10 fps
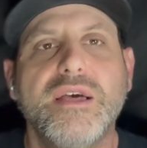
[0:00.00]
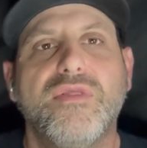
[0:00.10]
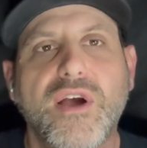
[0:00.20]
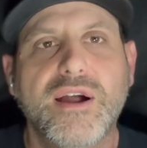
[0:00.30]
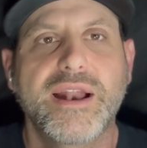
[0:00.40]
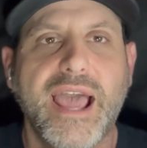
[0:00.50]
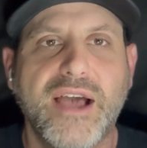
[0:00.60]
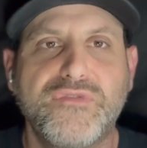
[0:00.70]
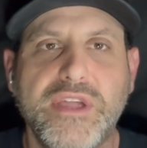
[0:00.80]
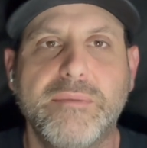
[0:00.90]
They're going to
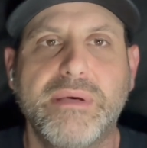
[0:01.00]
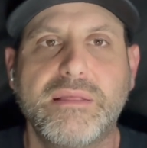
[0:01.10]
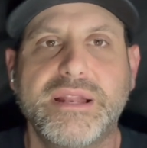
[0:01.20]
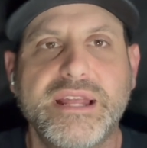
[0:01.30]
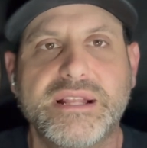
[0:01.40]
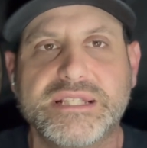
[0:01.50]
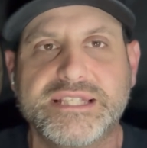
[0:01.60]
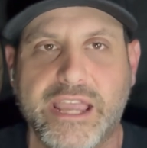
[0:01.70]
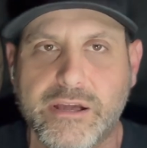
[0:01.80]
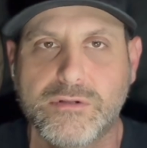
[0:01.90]
have the ability to
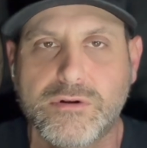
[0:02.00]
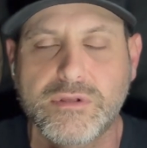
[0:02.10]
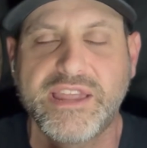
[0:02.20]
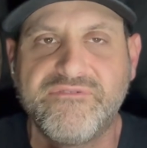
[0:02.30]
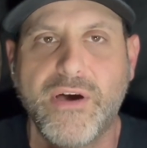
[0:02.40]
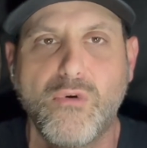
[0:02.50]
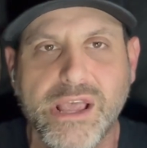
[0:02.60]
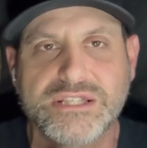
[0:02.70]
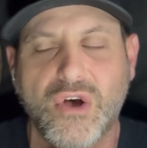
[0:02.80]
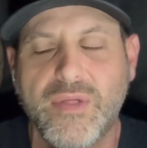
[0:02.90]
singularly
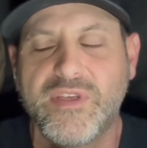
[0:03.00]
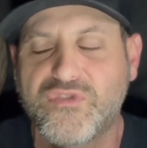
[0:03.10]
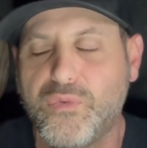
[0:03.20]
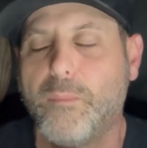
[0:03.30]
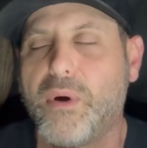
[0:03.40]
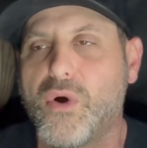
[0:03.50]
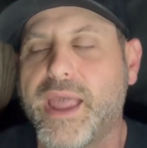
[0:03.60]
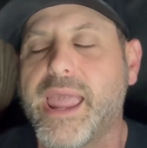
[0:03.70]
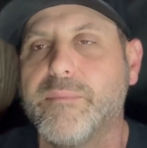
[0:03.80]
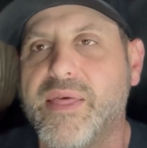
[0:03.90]
focus on this football
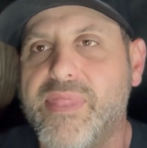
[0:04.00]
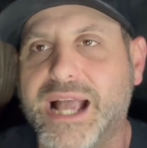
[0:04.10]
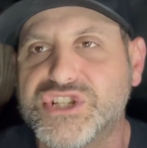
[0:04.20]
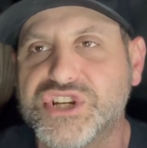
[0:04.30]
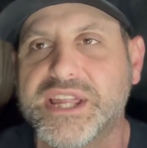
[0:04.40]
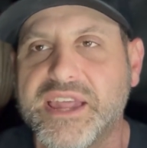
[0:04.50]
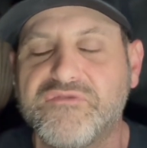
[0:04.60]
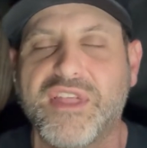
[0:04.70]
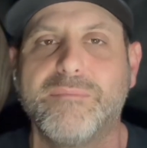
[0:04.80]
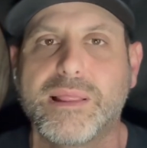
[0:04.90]
game, and that should
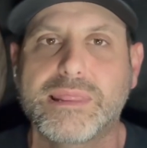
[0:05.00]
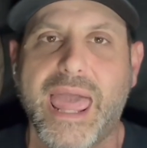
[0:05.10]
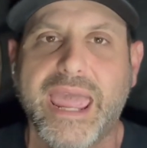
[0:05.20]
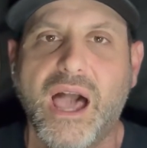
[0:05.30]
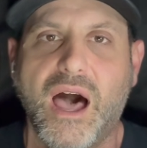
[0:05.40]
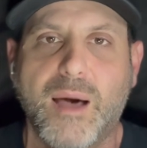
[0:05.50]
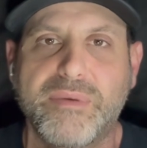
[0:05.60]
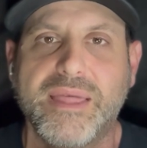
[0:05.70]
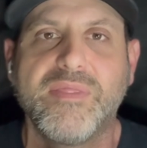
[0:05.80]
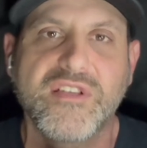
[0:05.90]
give them a leg up
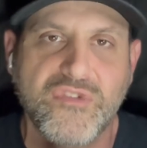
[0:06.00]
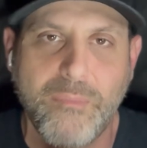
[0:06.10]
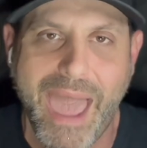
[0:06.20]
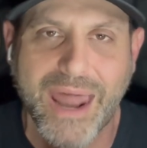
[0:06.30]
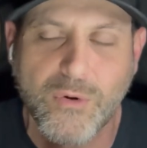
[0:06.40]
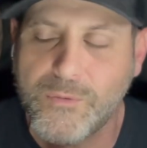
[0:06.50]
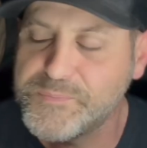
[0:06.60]
in this battle.